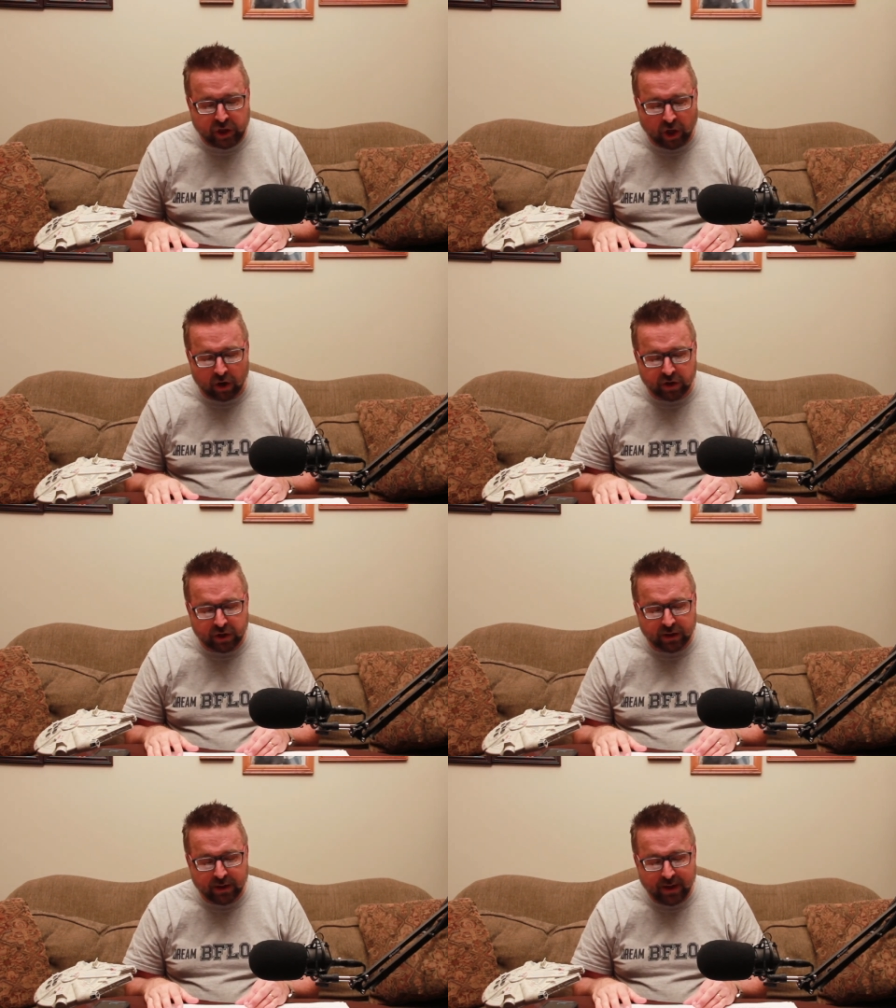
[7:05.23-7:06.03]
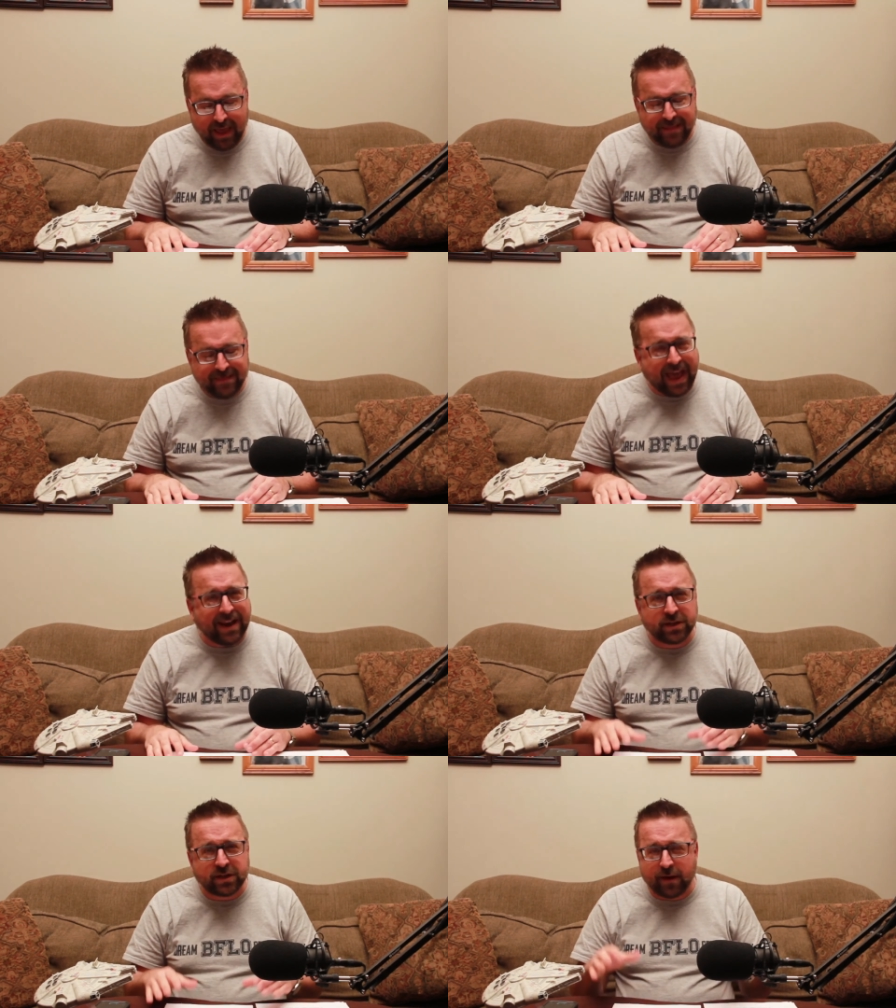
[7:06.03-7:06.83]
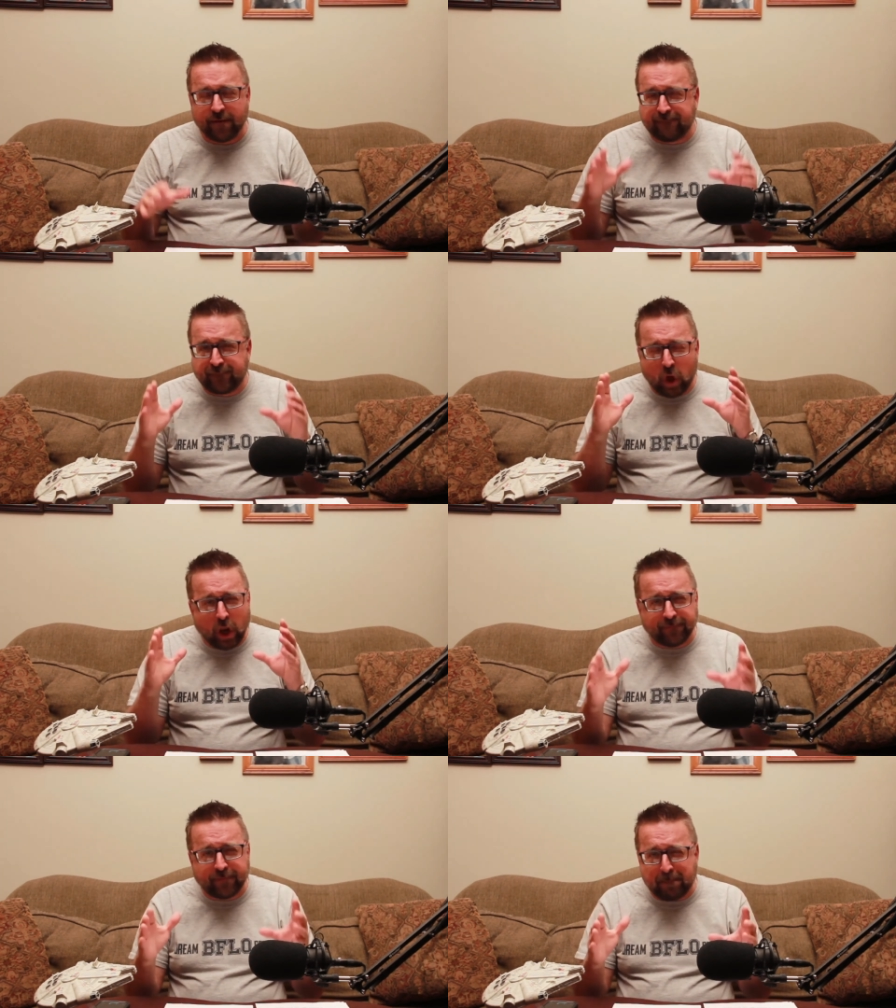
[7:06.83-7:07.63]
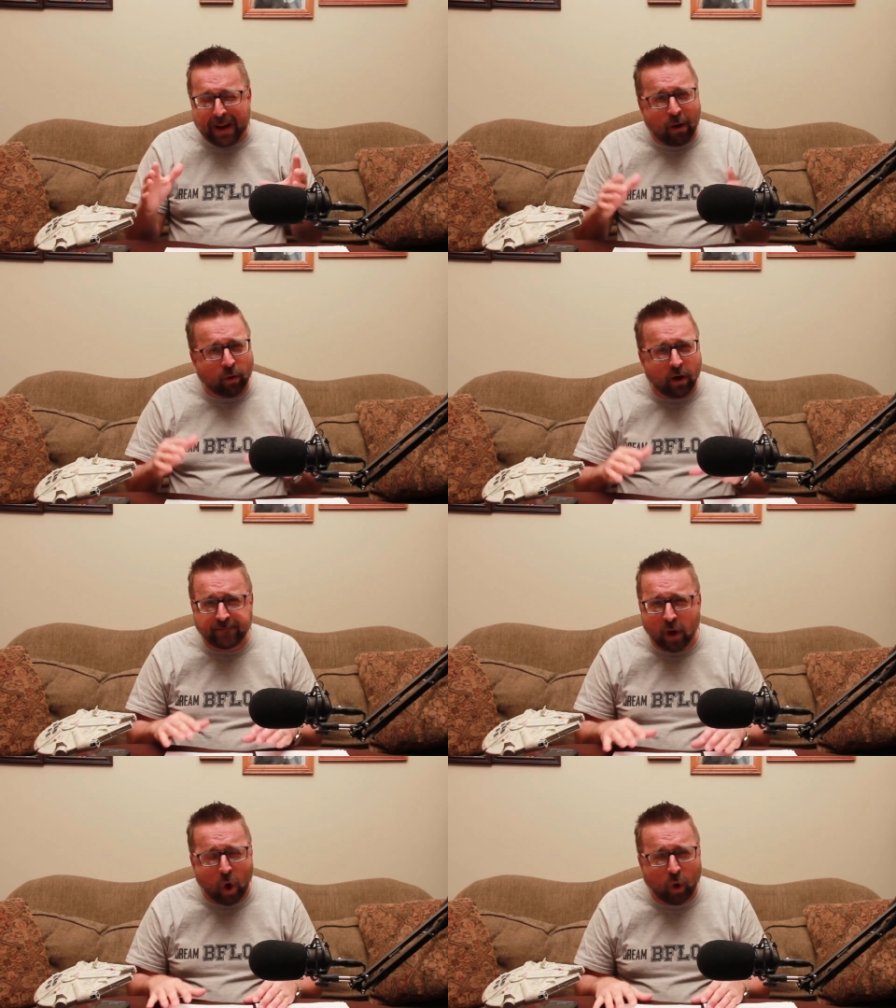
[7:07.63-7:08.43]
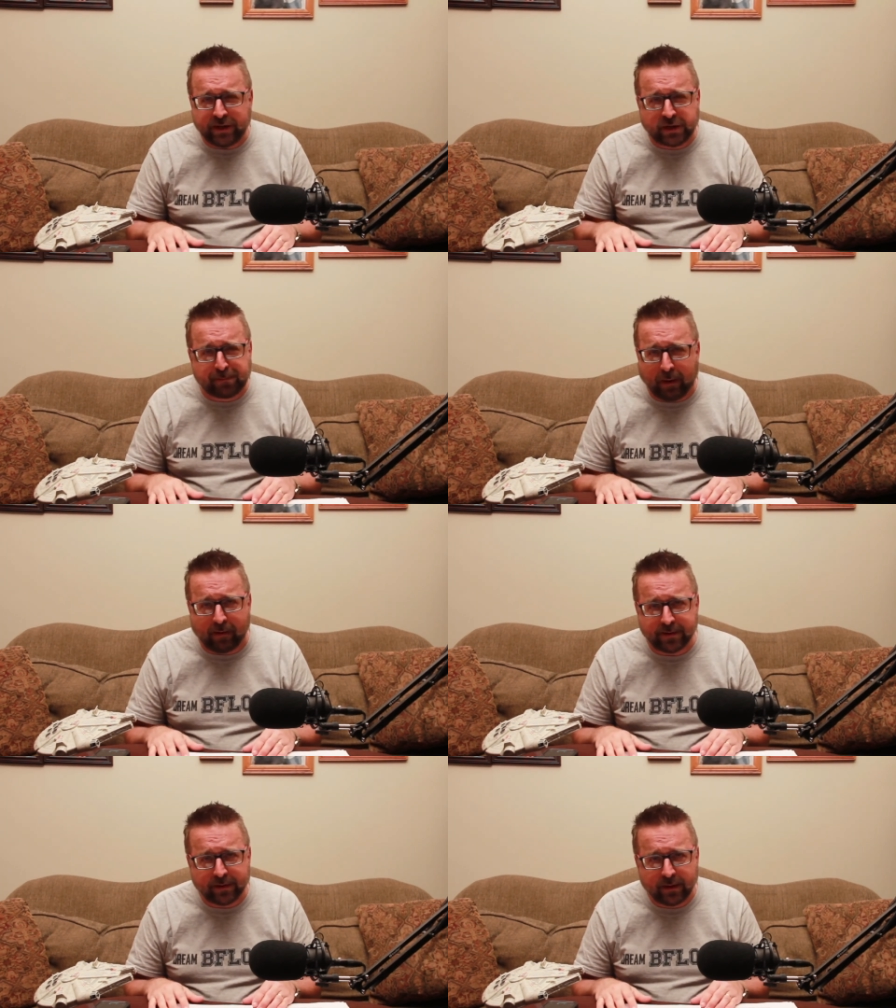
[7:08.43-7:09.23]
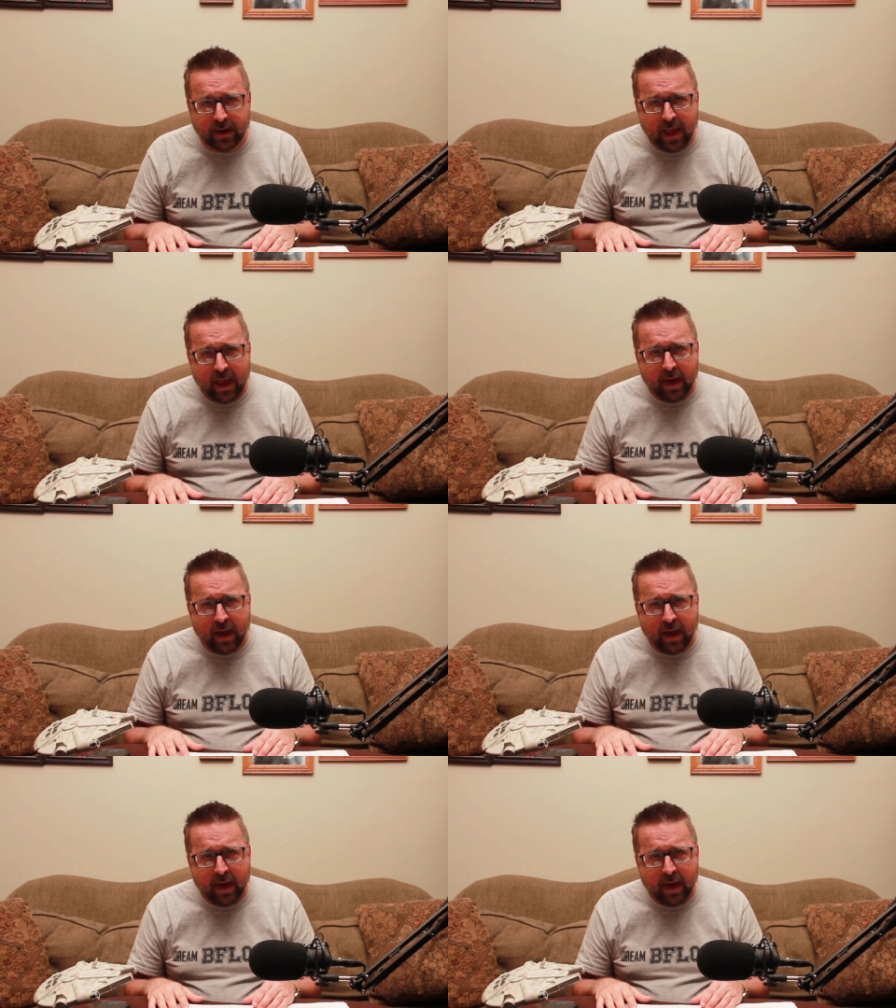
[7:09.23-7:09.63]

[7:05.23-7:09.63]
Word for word: a church that is full of the power of the Holy Spirit.